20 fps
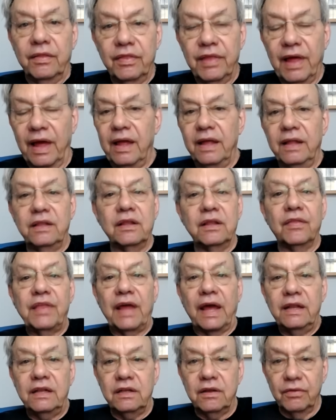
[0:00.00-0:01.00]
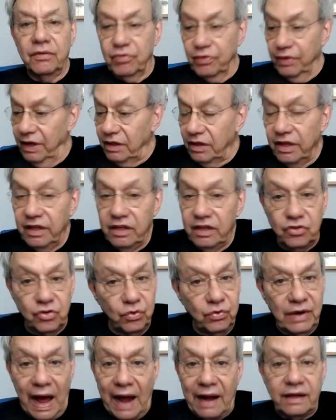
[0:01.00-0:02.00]
They really
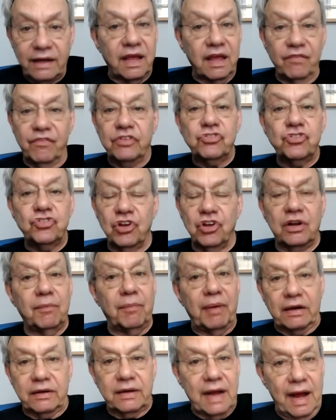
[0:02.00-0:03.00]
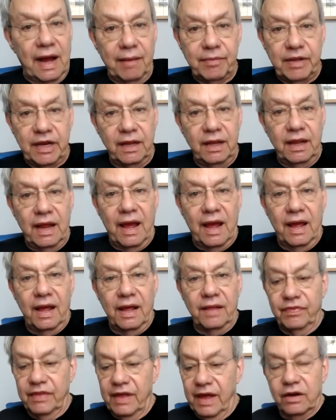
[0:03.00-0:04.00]
do not give a shit about comedy,
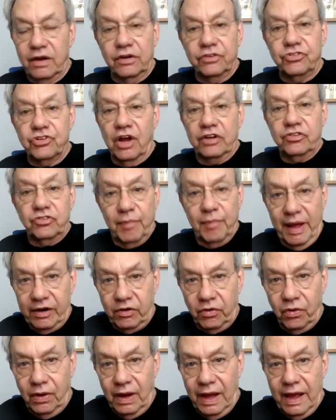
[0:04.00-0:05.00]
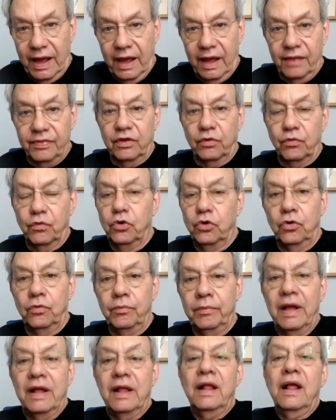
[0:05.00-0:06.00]
and they are judgmental, and the
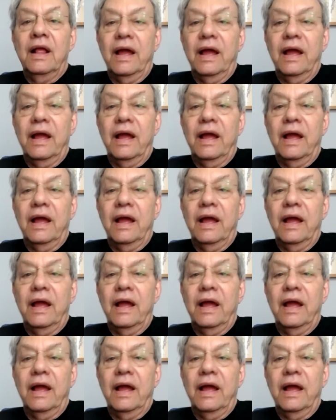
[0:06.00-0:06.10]
room